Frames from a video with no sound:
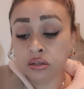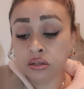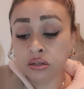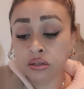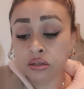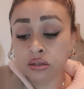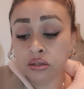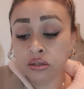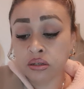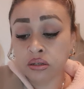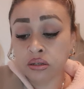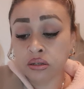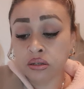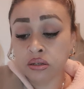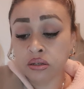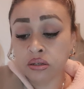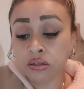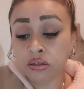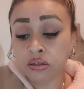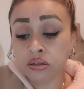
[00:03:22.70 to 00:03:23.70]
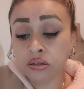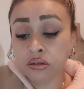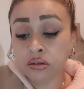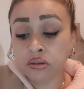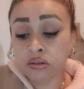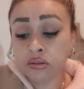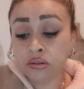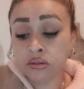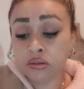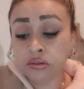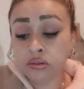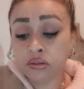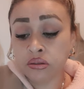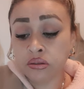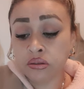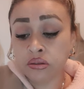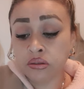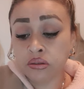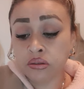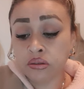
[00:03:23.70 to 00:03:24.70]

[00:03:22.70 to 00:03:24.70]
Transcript: (no one is talking)